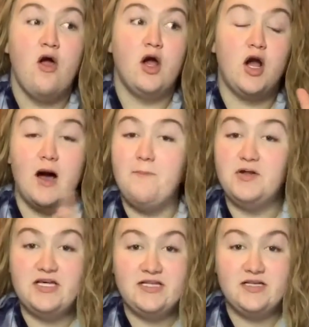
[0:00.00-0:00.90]

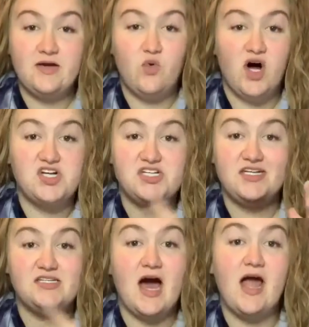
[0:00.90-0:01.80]
completely, watch the
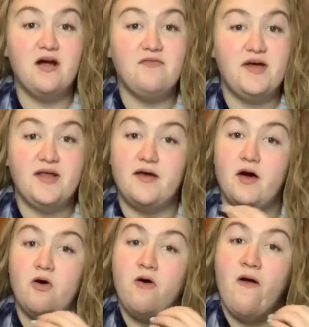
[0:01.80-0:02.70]
entire
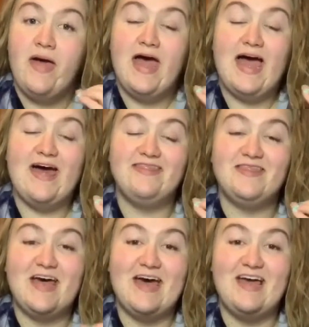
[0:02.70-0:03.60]
video, and
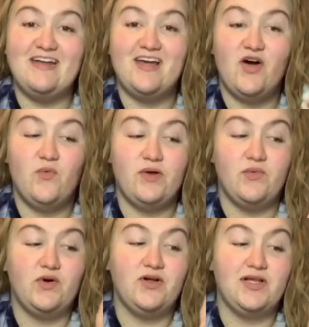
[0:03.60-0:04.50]
then we
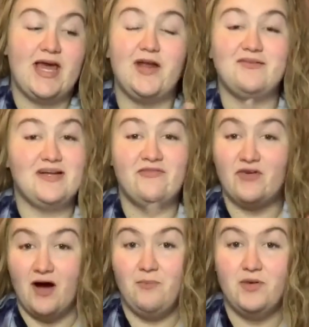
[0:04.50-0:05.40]
will get it ready for
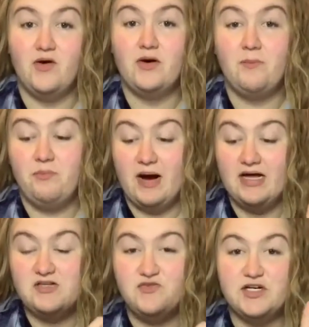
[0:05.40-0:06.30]
upload.
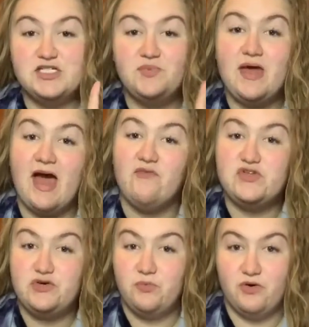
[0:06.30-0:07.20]
But first we have
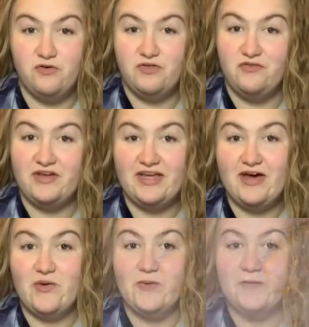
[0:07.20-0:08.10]
to proof the
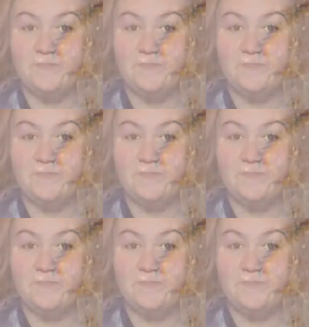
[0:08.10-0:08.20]
video.